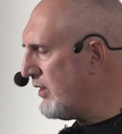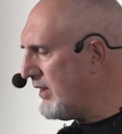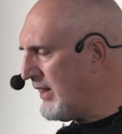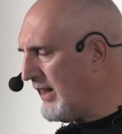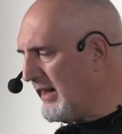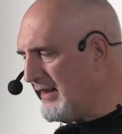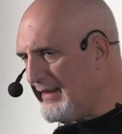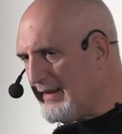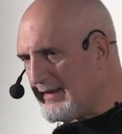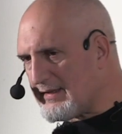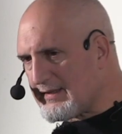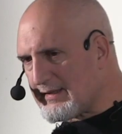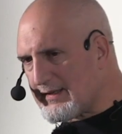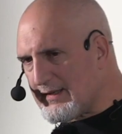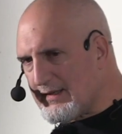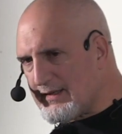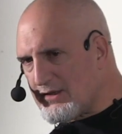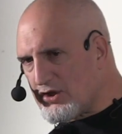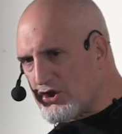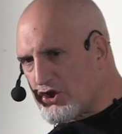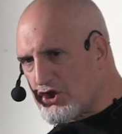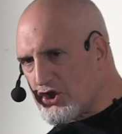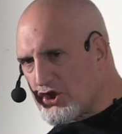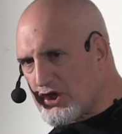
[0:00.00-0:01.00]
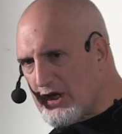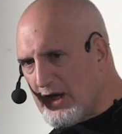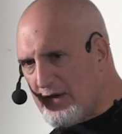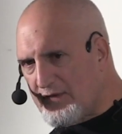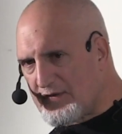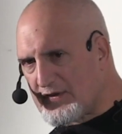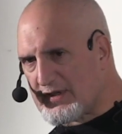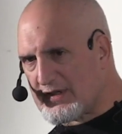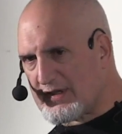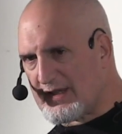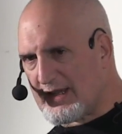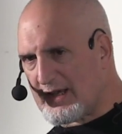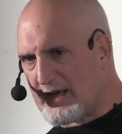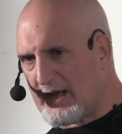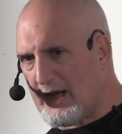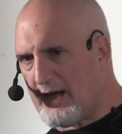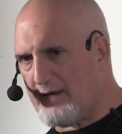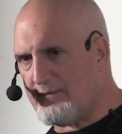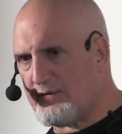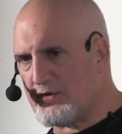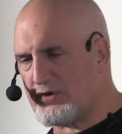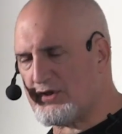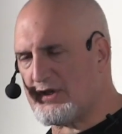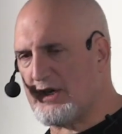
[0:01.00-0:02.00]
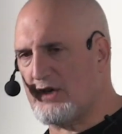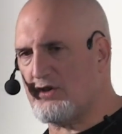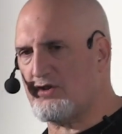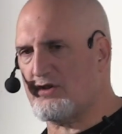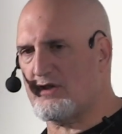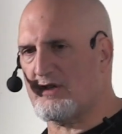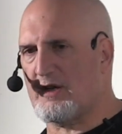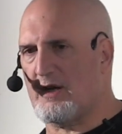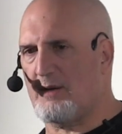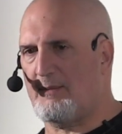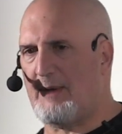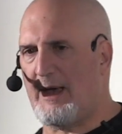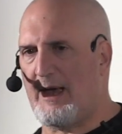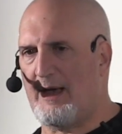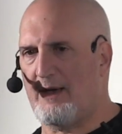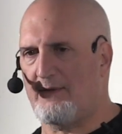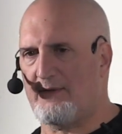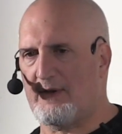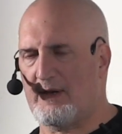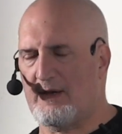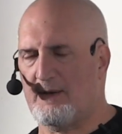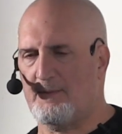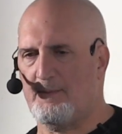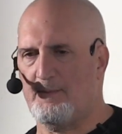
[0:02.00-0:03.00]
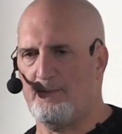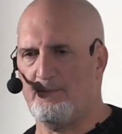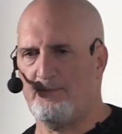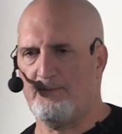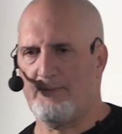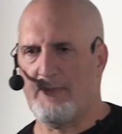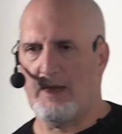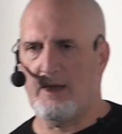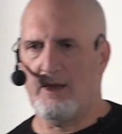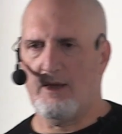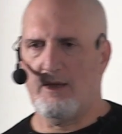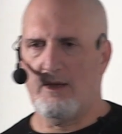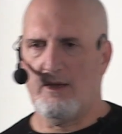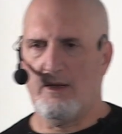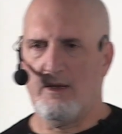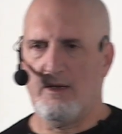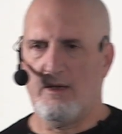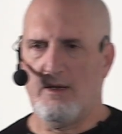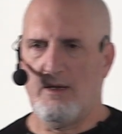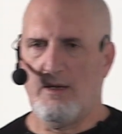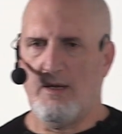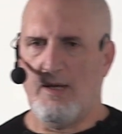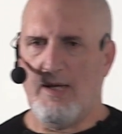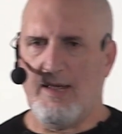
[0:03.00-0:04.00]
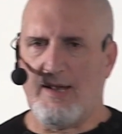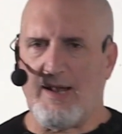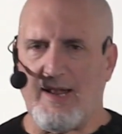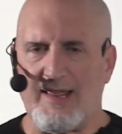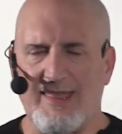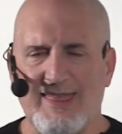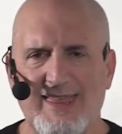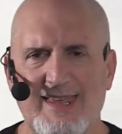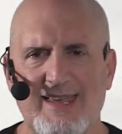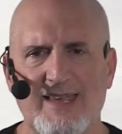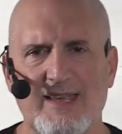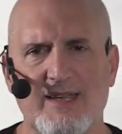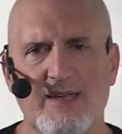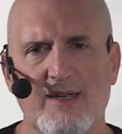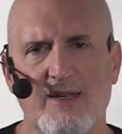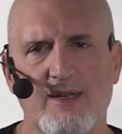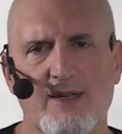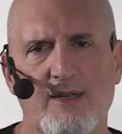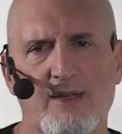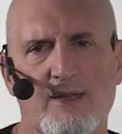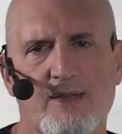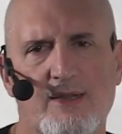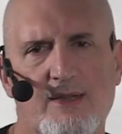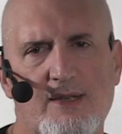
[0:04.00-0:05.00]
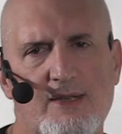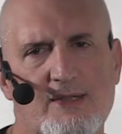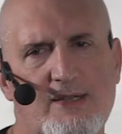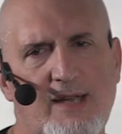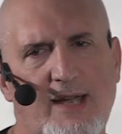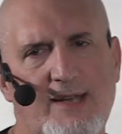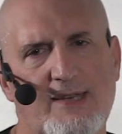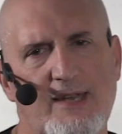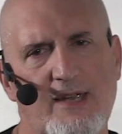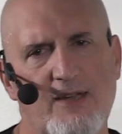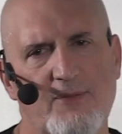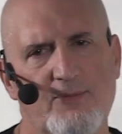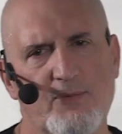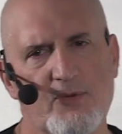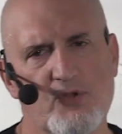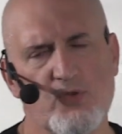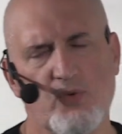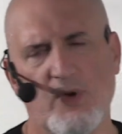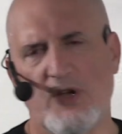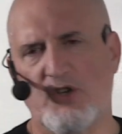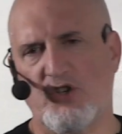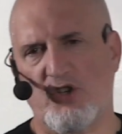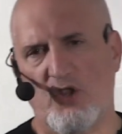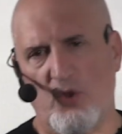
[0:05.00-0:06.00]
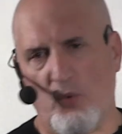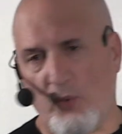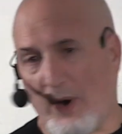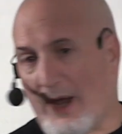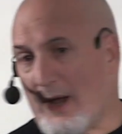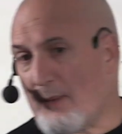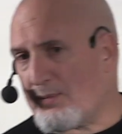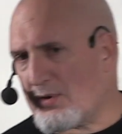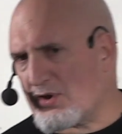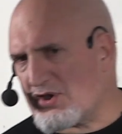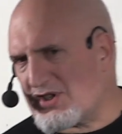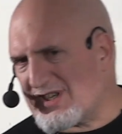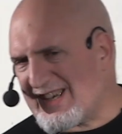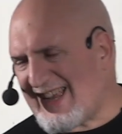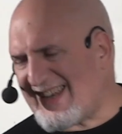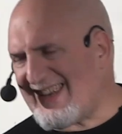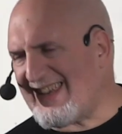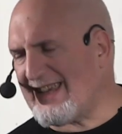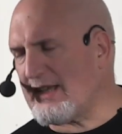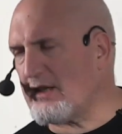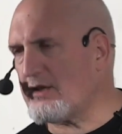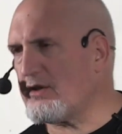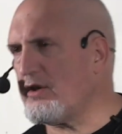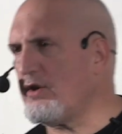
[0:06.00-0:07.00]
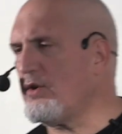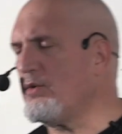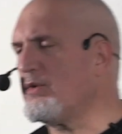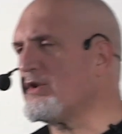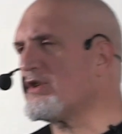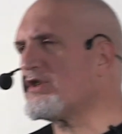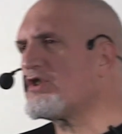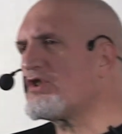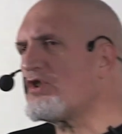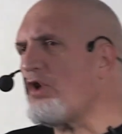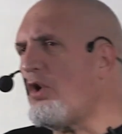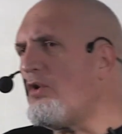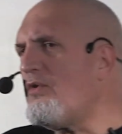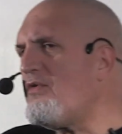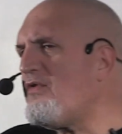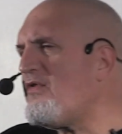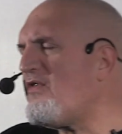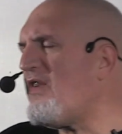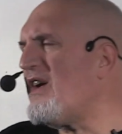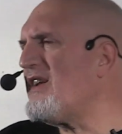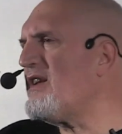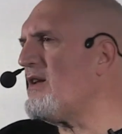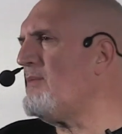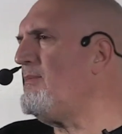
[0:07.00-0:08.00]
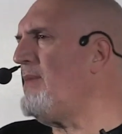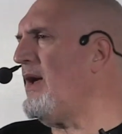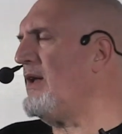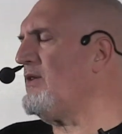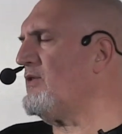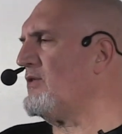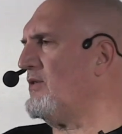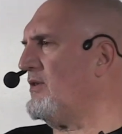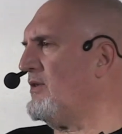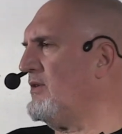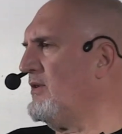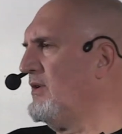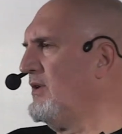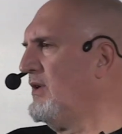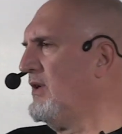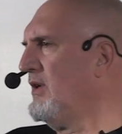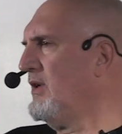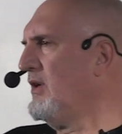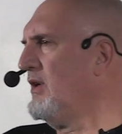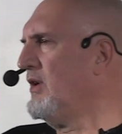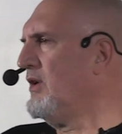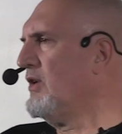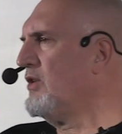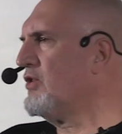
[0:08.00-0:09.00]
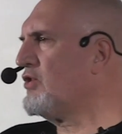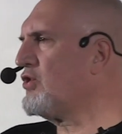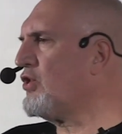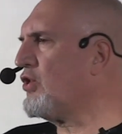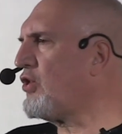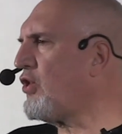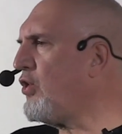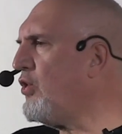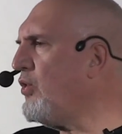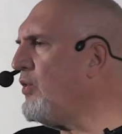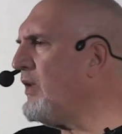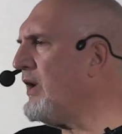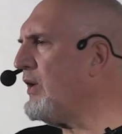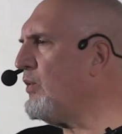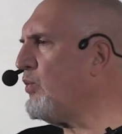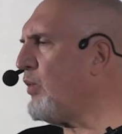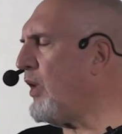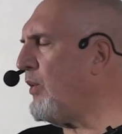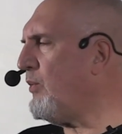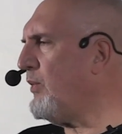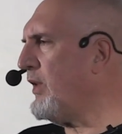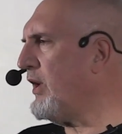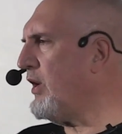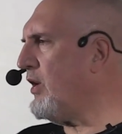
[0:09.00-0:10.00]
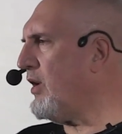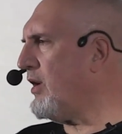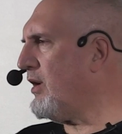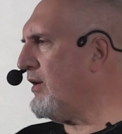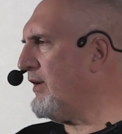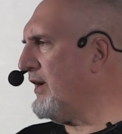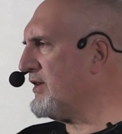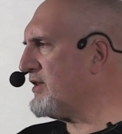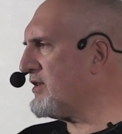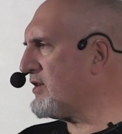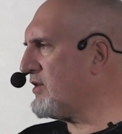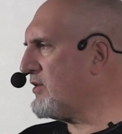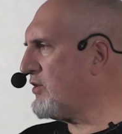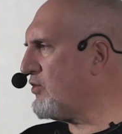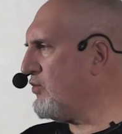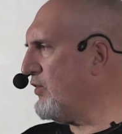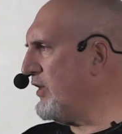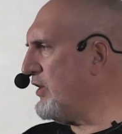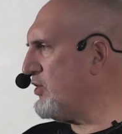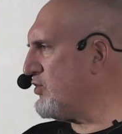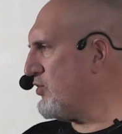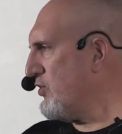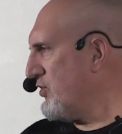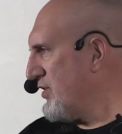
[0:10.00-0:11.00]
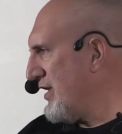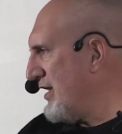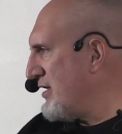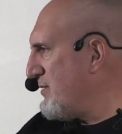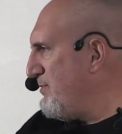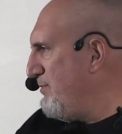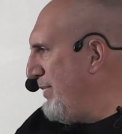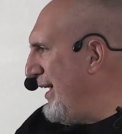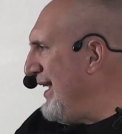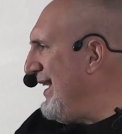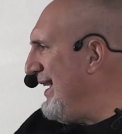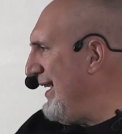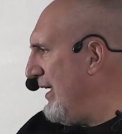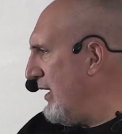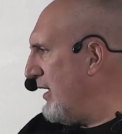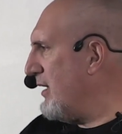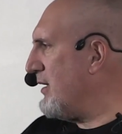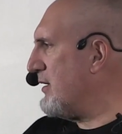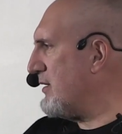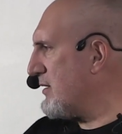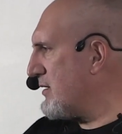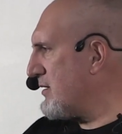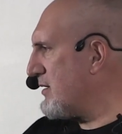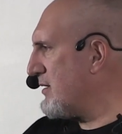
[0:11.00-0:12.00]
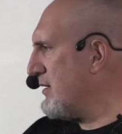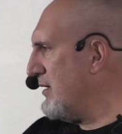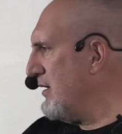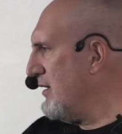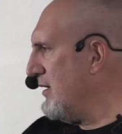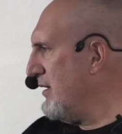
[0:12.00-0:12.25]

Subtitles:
And this shifts the conversations that I'm having. And I think this idea of persuasion, the way I'm presenting it to you, is so fundamental to who and what we are as creatures, as beings,